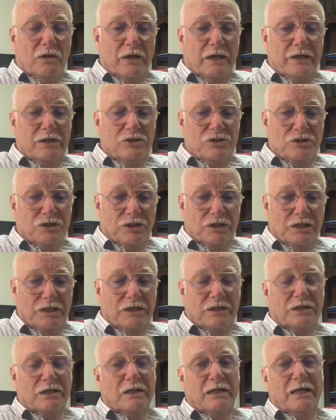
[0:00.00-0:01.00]
the
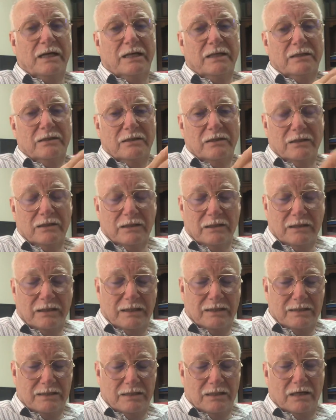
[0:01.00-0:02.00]
engineer and the
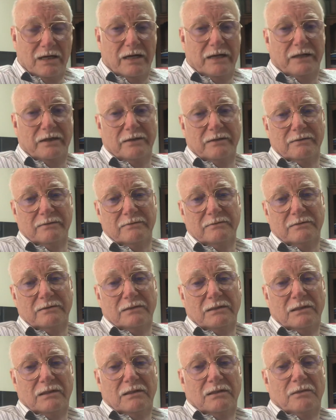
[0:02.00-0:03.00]
ACI.
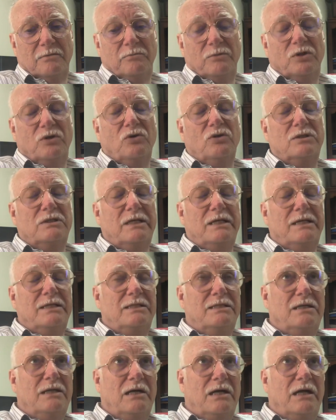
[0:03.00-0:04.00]
Because
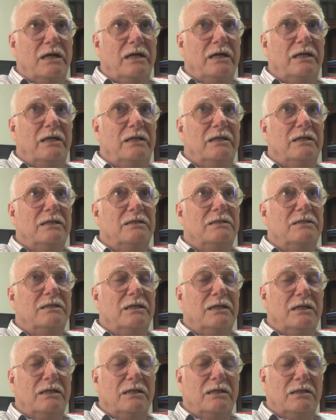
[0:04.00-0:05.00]
ACI is
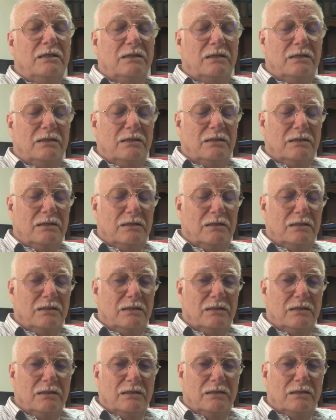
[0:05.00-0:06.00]

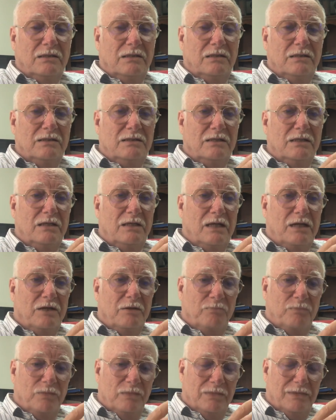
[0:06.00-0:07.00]
a non,
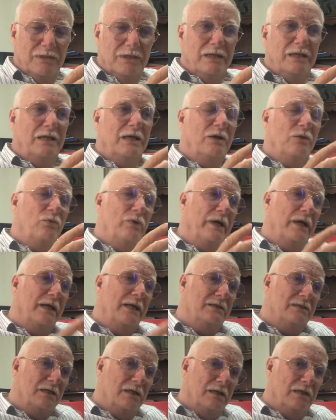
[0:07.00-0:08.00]
in a
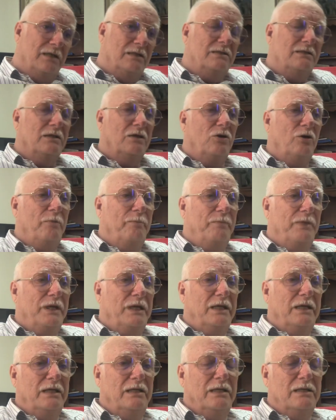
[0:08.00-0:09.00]
way, it's a
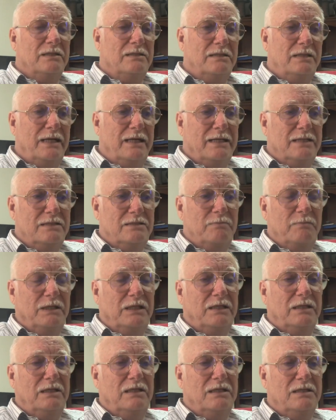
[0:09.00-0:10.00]
company in the States,
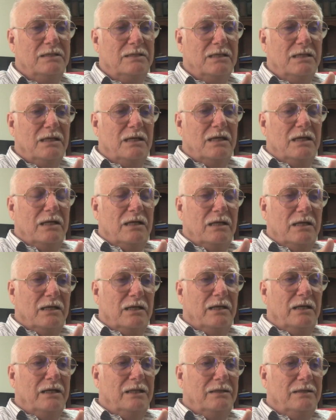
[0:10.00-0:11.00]
but it is
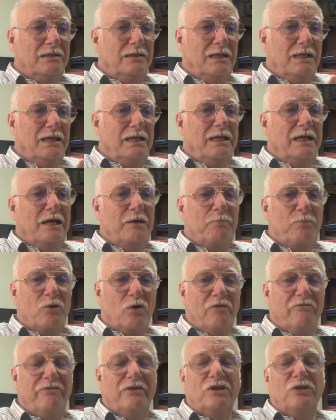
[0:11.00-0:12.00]
not really a
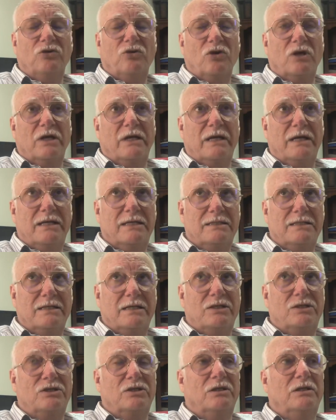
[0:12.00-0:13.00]
profit
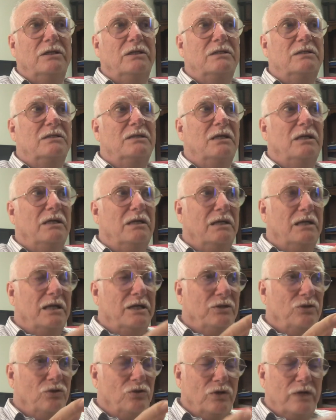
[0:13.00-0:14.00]
organization. It's an
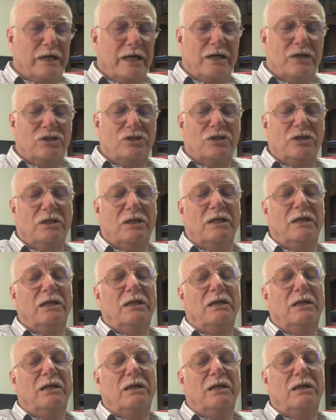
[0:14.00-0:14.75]
education